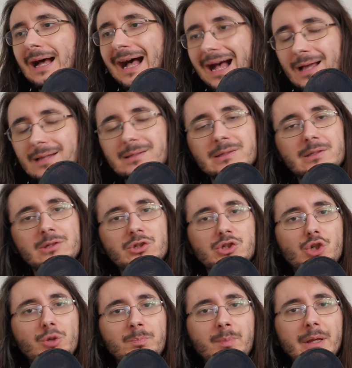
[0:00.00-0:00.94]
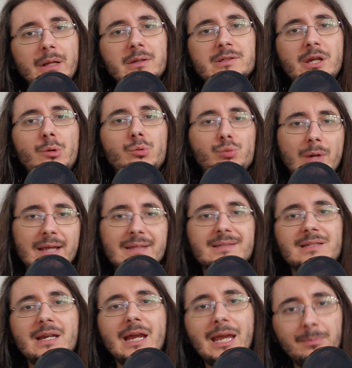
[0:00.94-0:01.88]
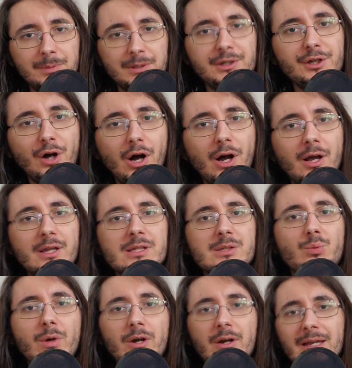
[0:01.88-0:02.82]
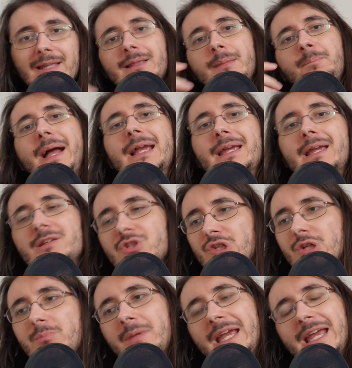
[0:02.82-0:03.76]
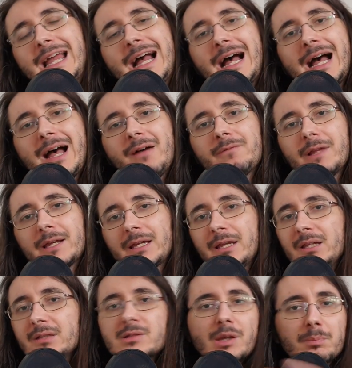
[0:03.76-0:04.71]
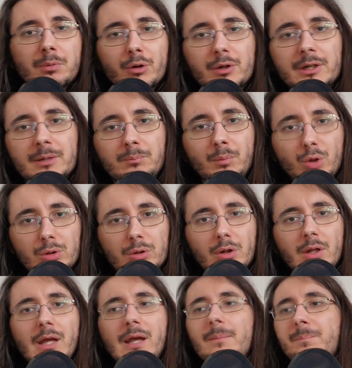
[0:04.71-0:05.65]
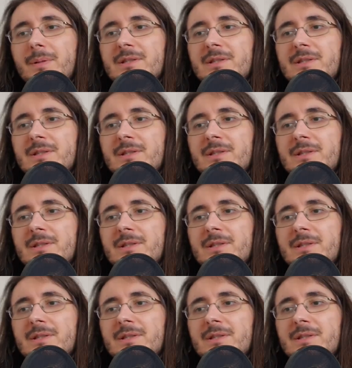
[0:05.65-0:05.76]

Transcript: asked to build REST APIs where in the backend you may have like a deep learning model,